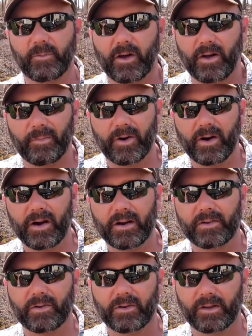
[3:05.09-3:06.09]

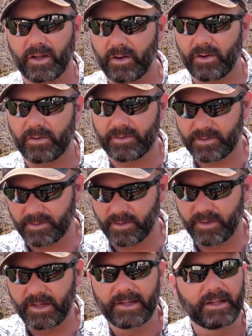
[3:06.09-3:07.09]
Walmart or Lowe's, or